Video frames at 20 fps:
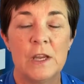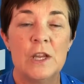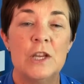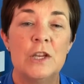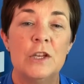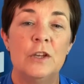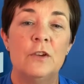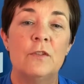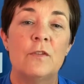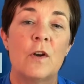
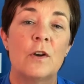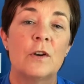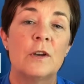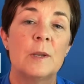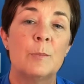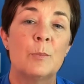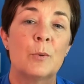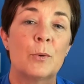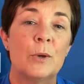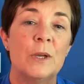You've
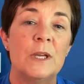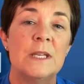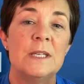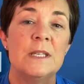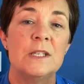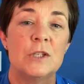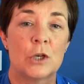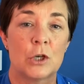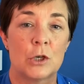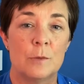already
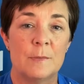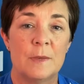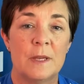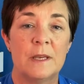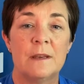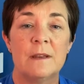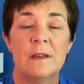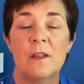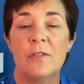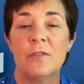
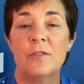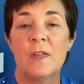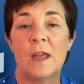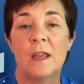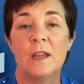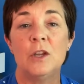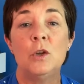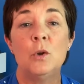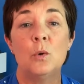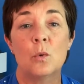predetermined
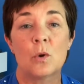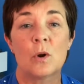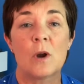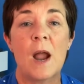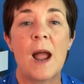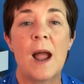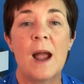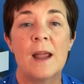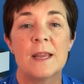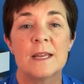that your
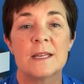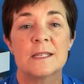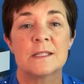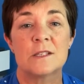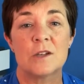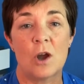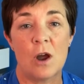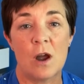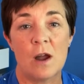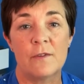
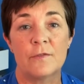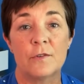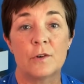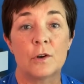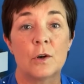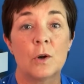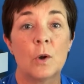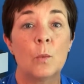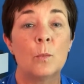highest offer